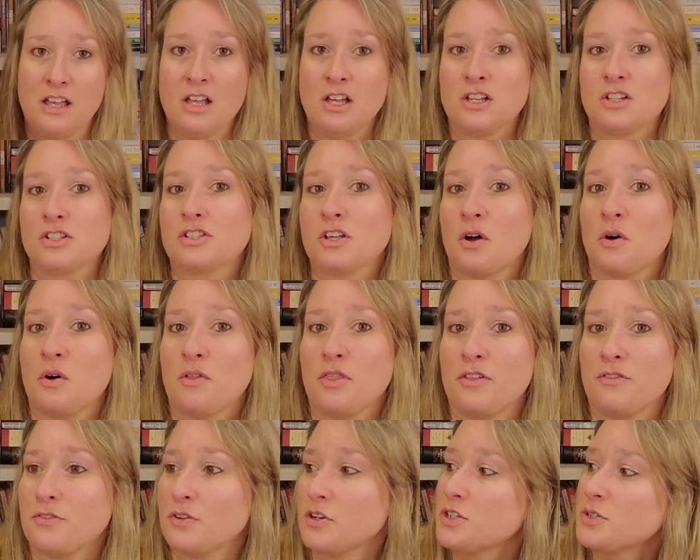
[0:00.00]
So the
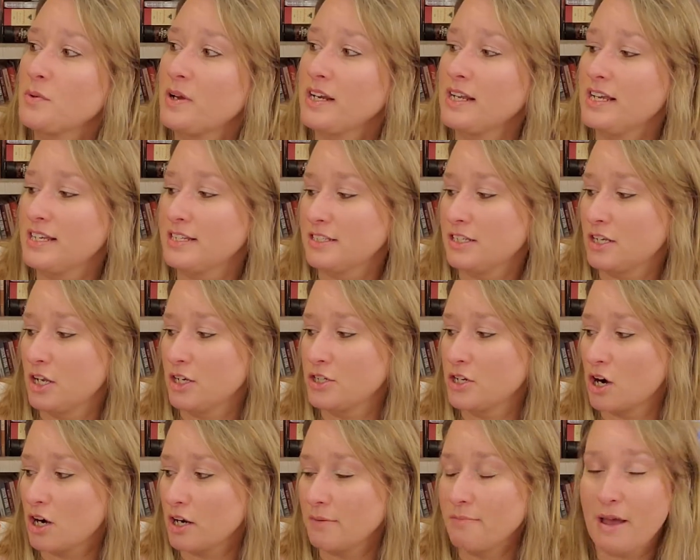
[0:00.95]
first one is
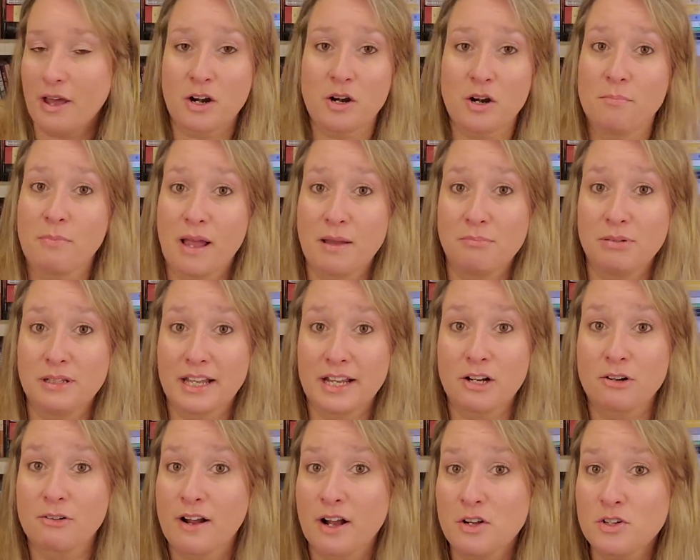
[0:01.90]
Dark Matter by Blake
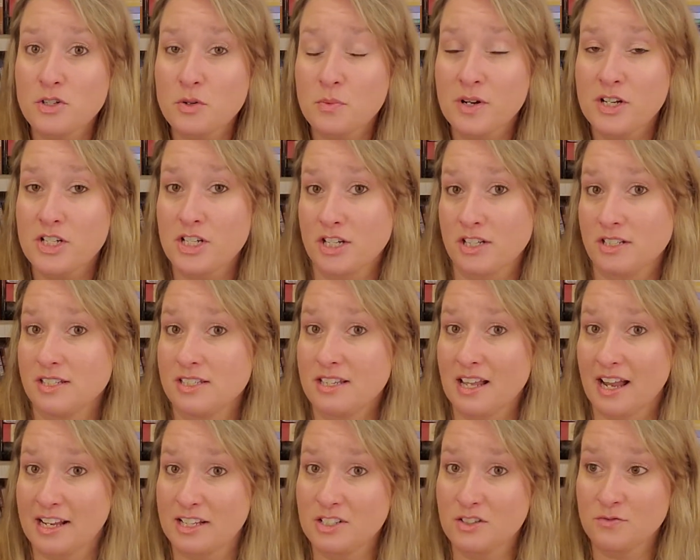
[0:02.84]
Crouch, which is
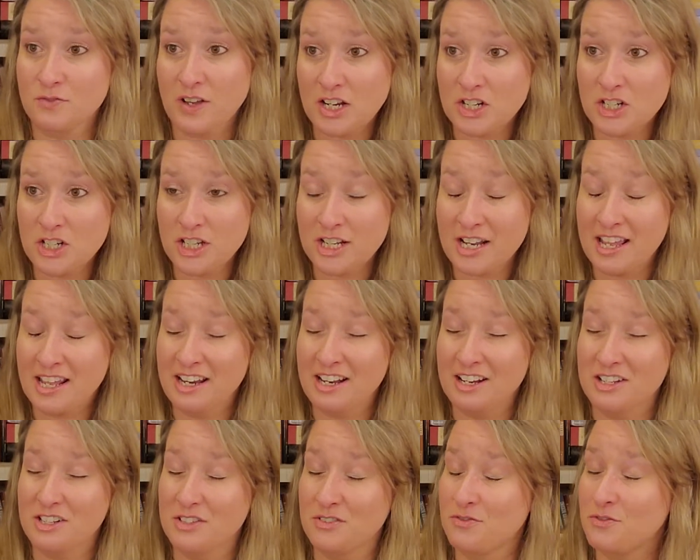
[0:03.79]
science fiction, and it
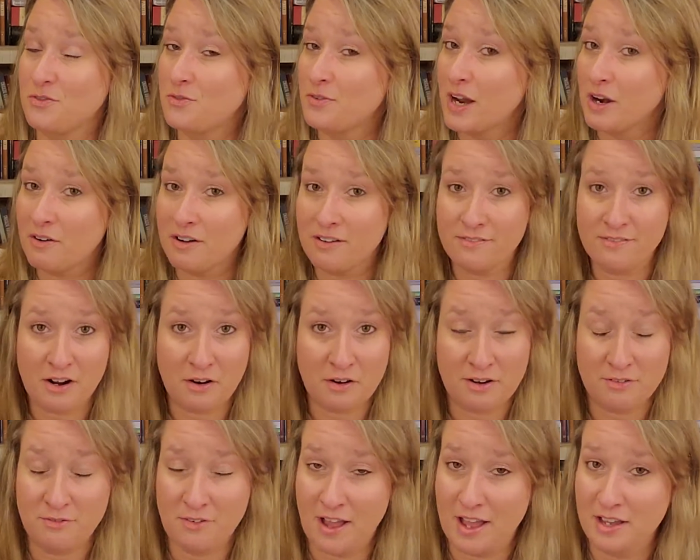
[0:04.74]
is very, very
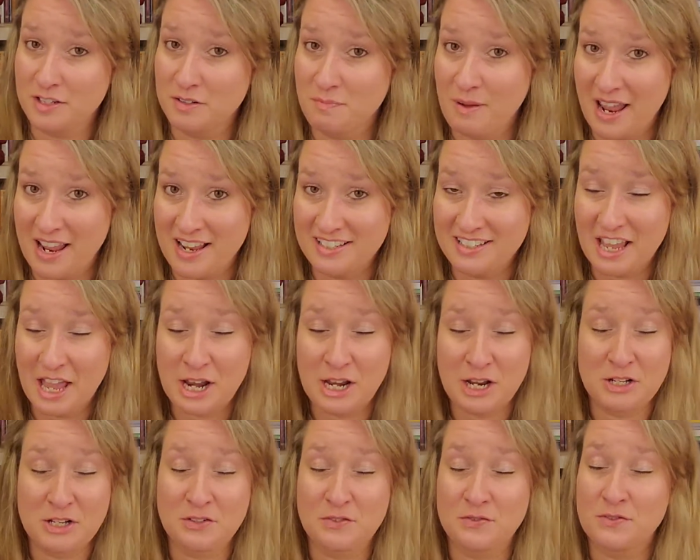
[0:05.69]
fast paced, and
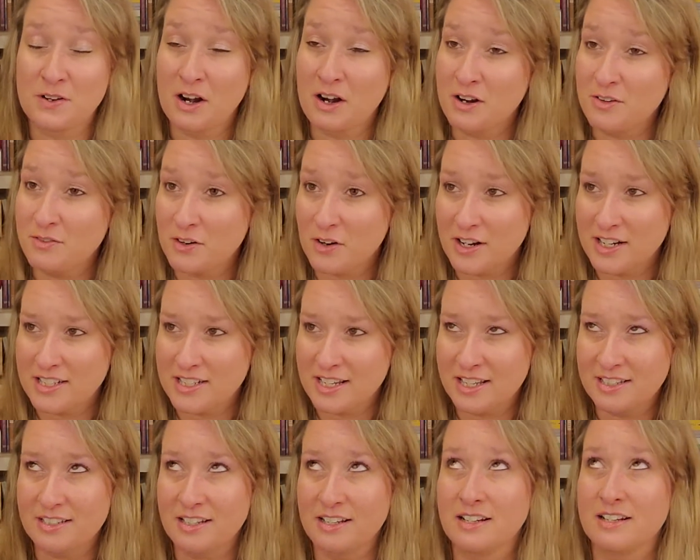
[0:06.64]
it is very, very
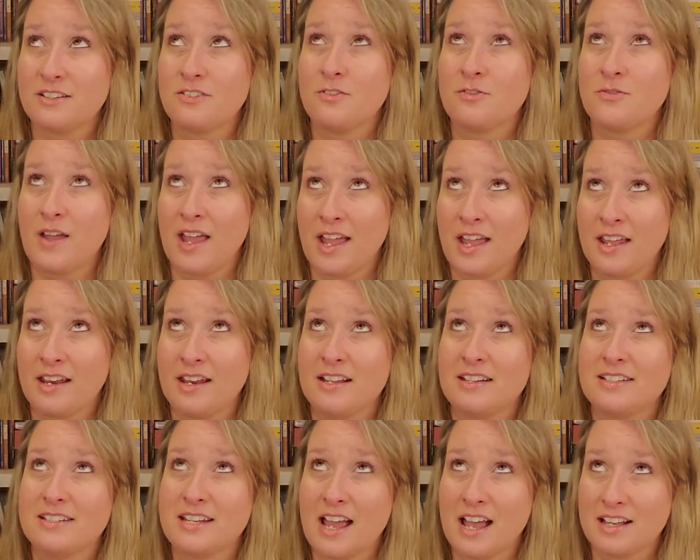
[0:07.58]
intense, and it is
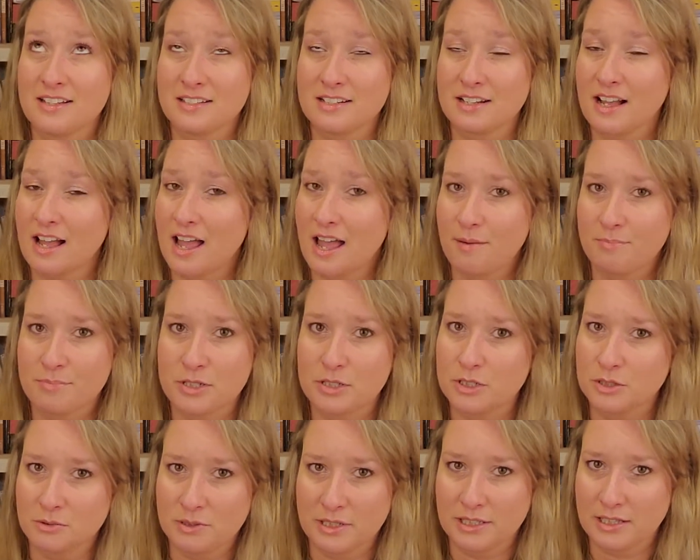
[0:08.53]
fantastic. I
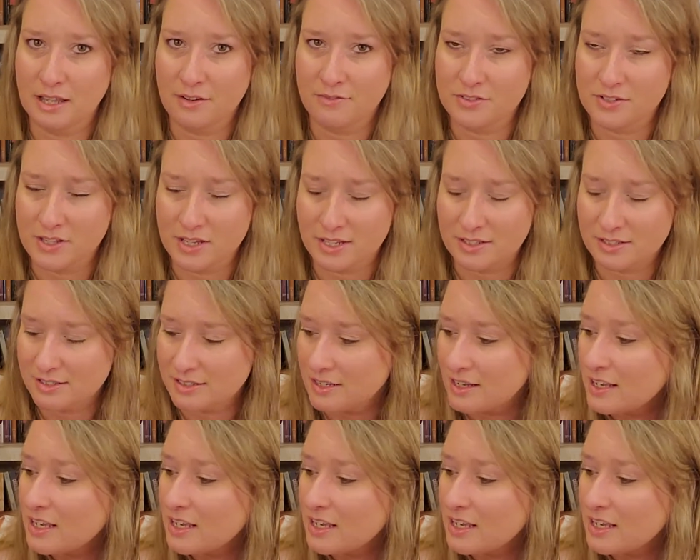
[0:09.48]
absolutely loved this.